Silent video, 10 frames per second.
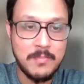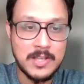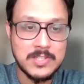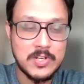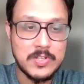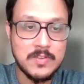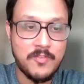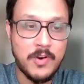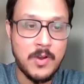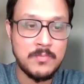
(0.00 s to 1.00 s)
master's
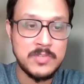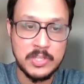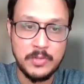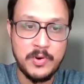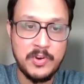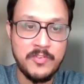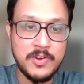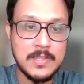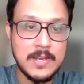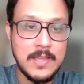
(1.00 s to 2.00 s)
from Jadavpur
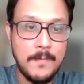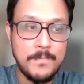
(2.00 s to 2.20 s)
University.